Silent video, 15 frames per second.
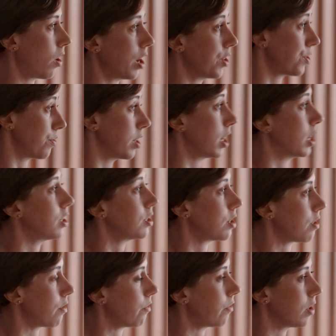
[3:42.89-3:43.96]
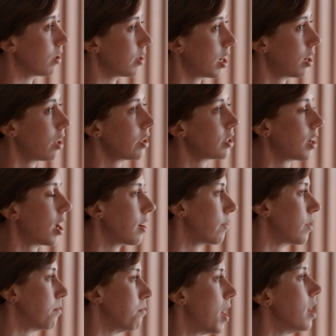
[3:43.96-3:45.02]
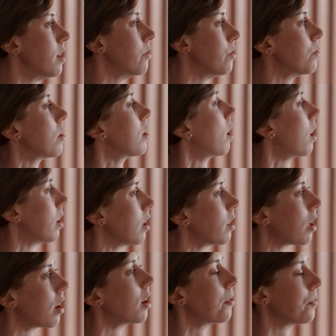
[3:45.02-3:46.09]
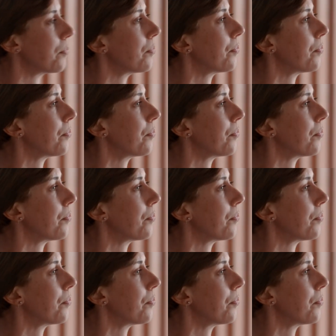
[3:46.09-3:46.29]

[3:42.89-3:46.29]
are entering into the field and on the side of the men who are already there.